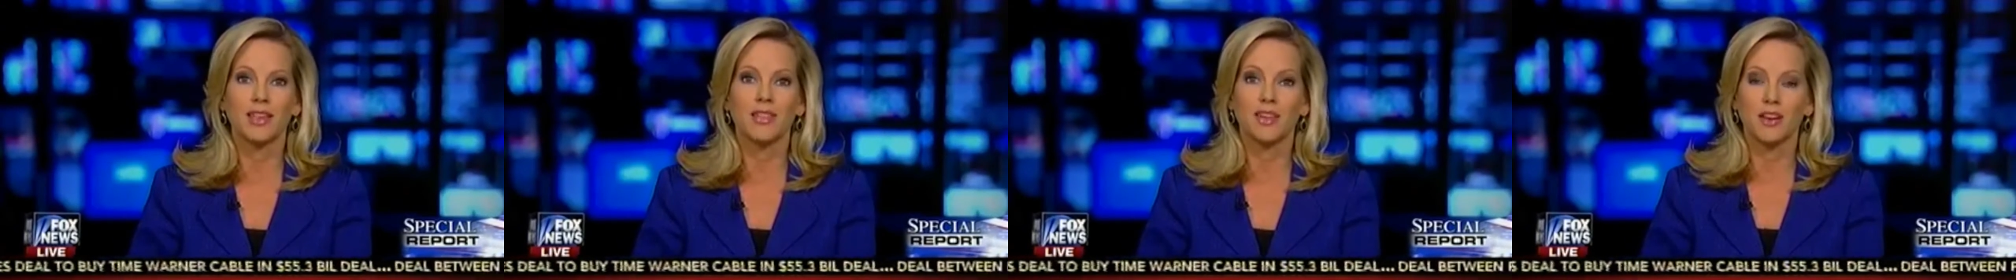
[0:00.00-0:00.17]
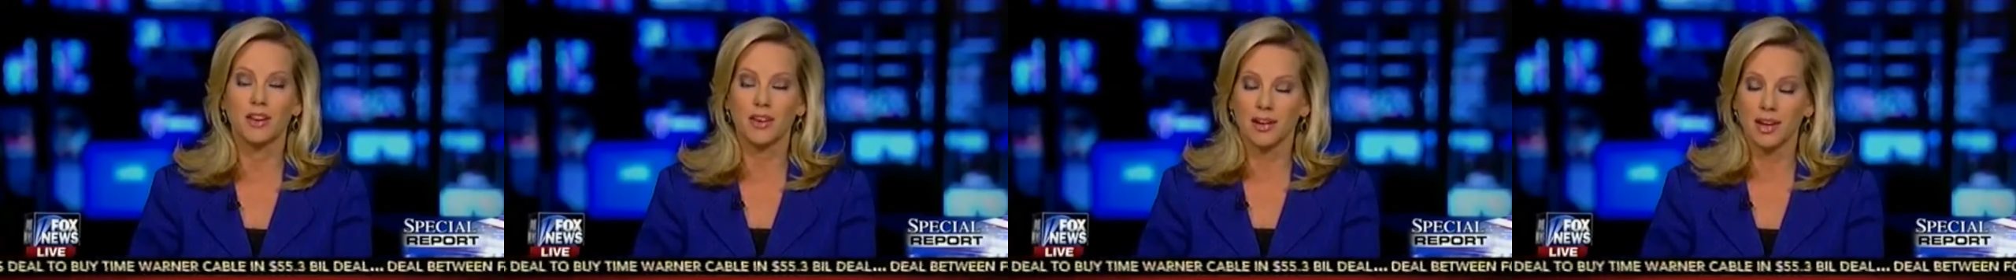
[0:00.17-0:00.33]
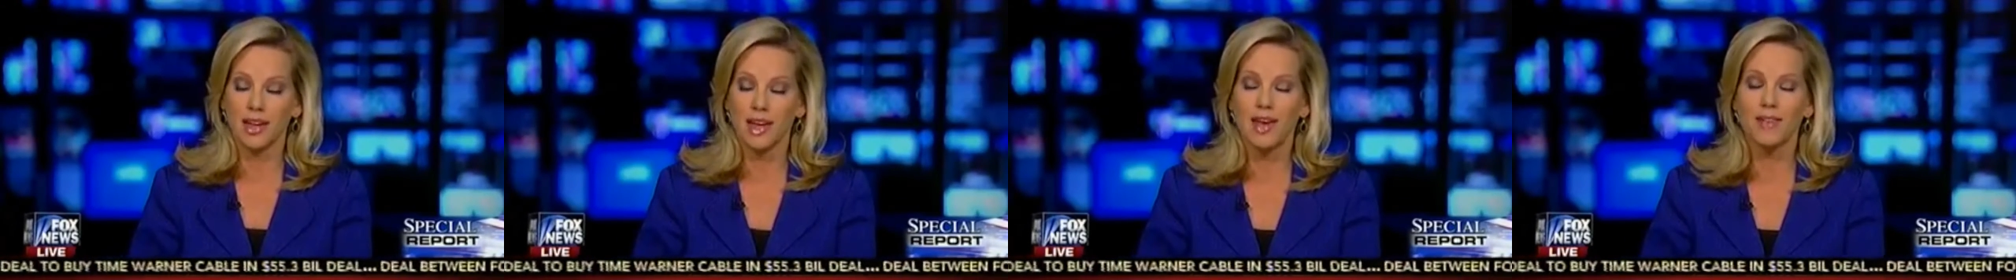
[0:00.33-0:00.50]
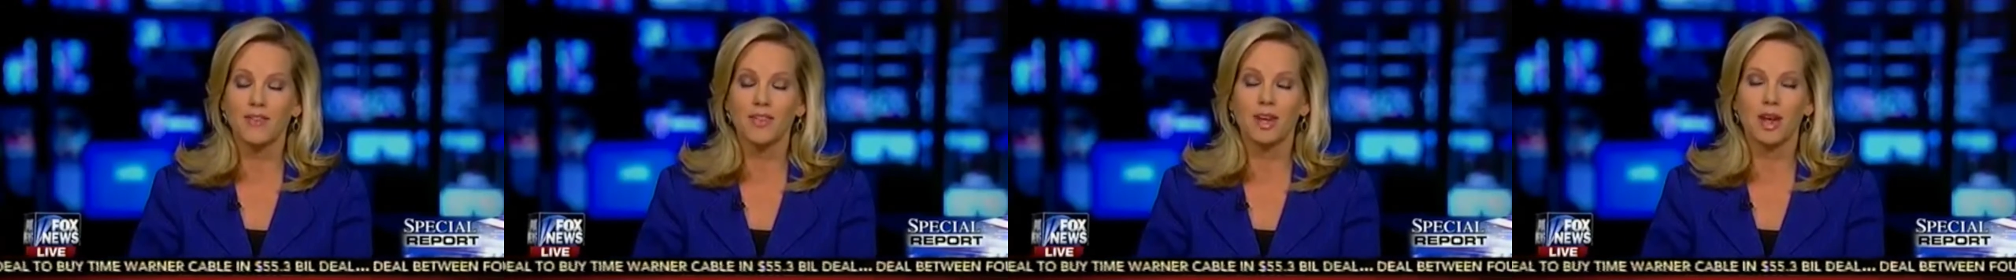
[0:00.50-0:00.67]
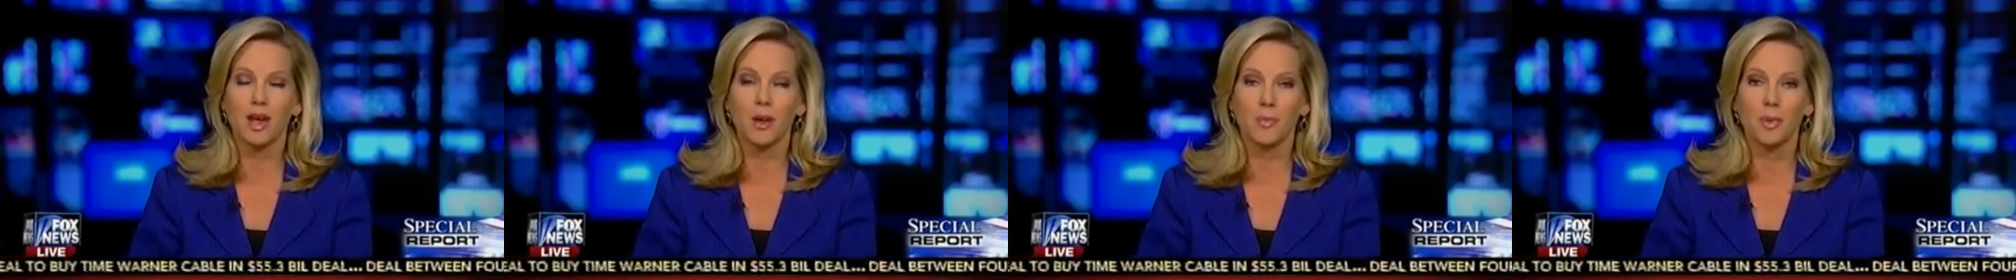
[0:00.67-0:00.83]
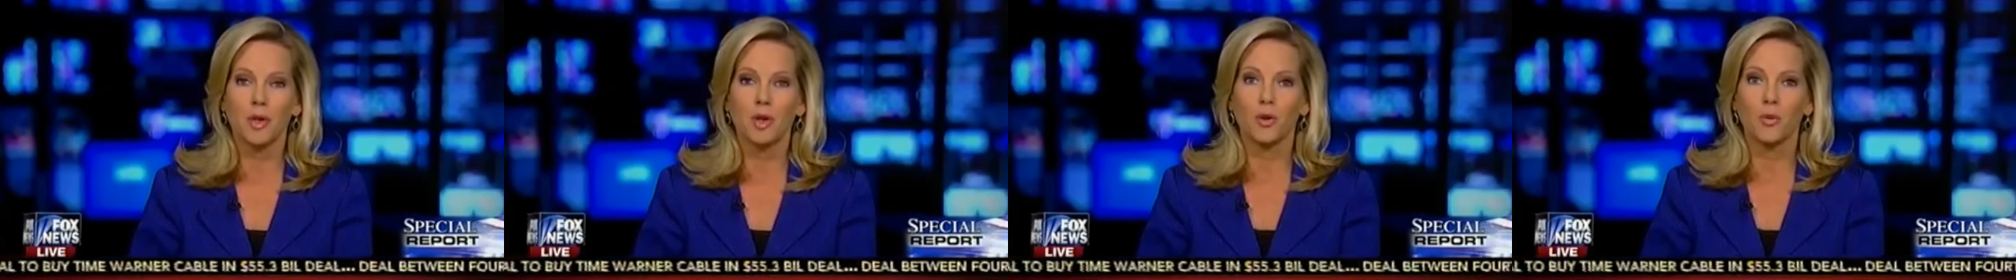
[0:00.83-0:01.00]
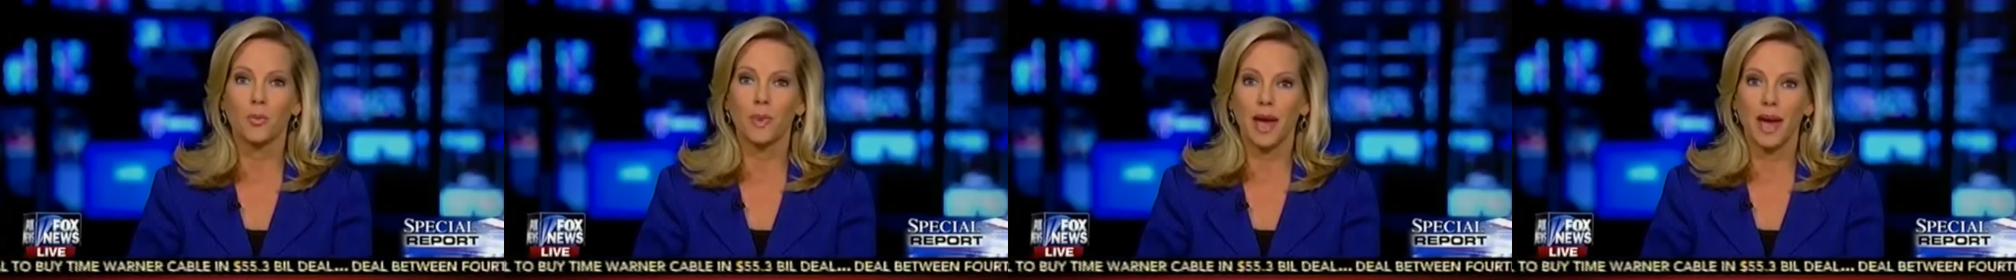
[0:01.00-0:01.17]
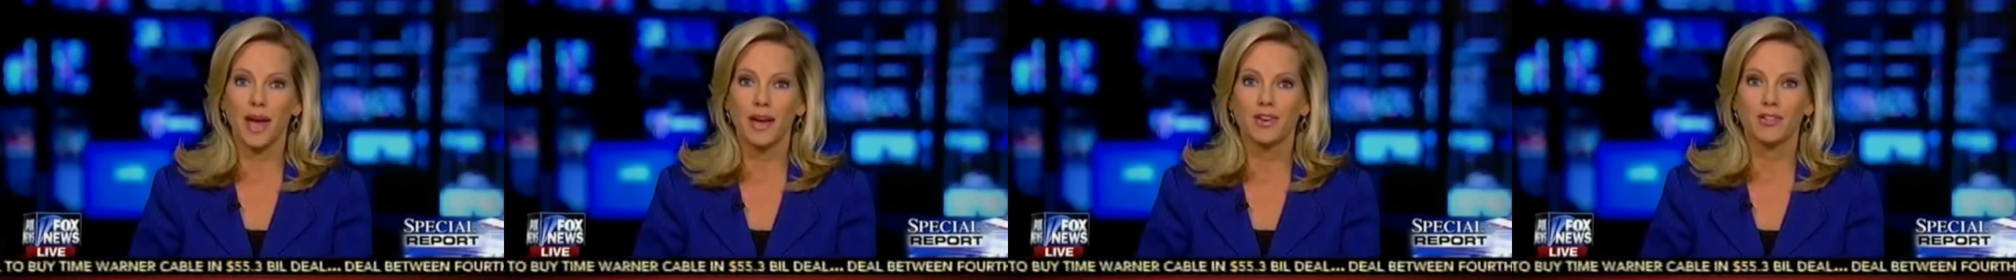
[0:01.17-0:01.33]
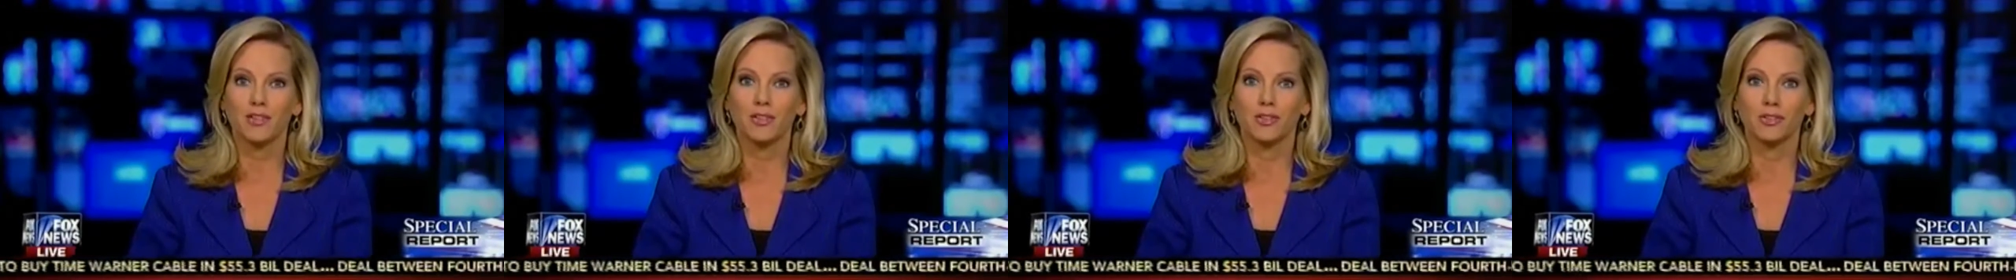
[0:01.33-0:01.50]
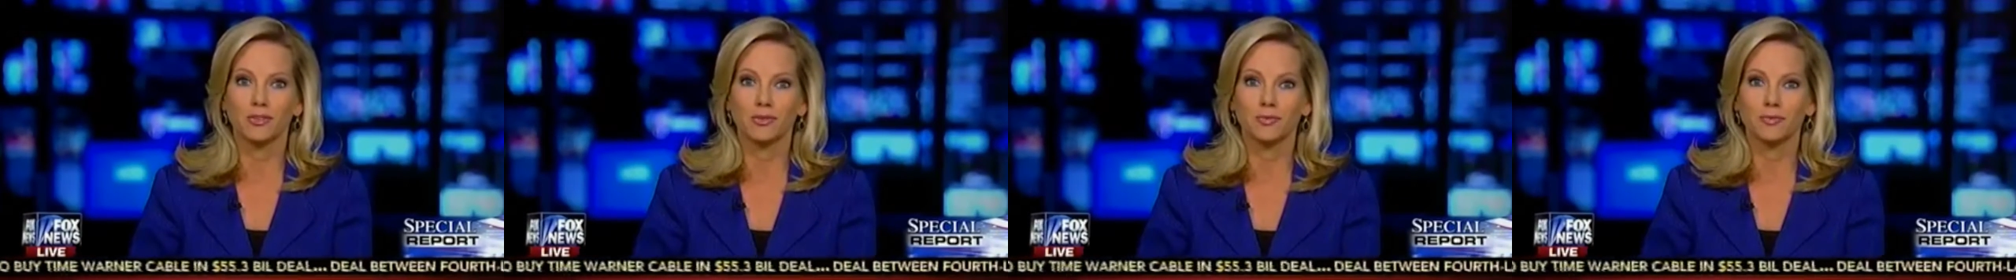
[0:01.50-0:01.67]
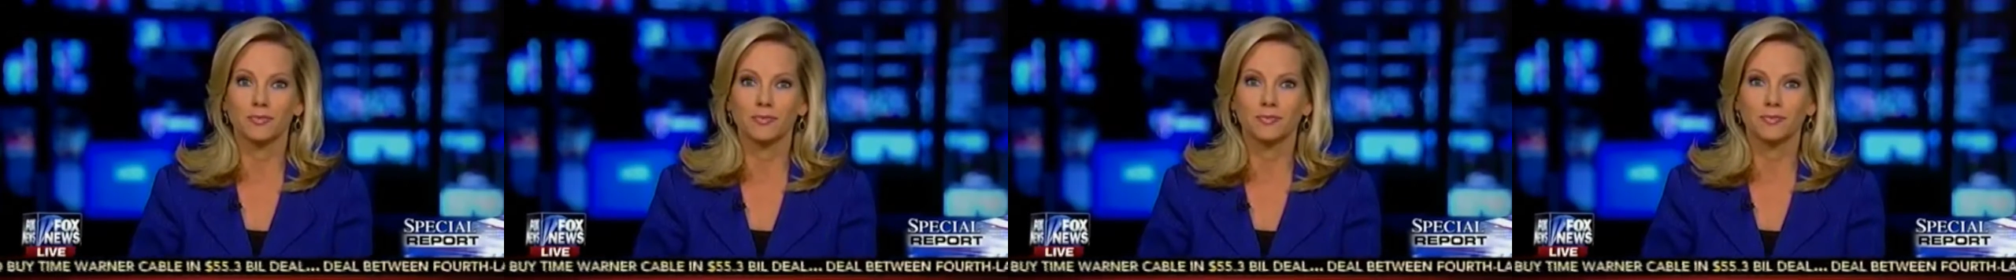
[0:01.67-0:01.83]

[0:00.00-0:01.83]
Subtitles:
they're going to have an uphill battle.